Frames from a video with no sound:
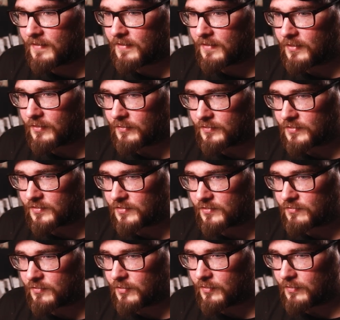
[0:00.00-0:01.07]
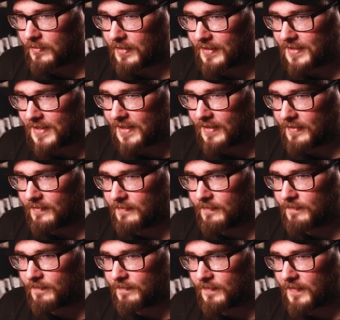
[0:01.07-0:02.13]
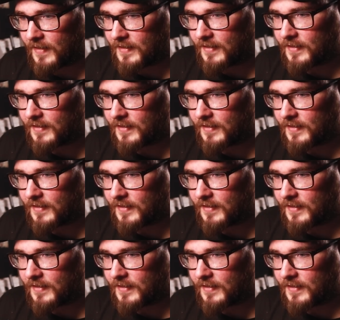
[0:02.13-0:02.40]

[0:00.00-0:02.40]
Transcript: go to scroll again, and